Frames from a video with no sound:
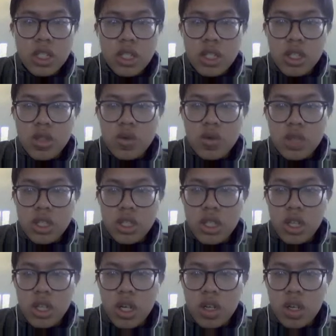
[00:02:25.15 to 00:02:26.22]
the news, the
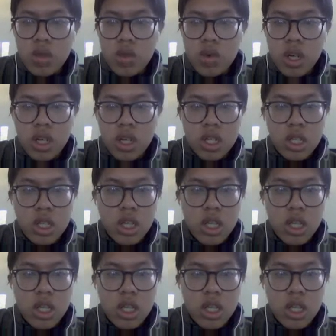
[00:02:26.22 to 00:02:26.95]
northward.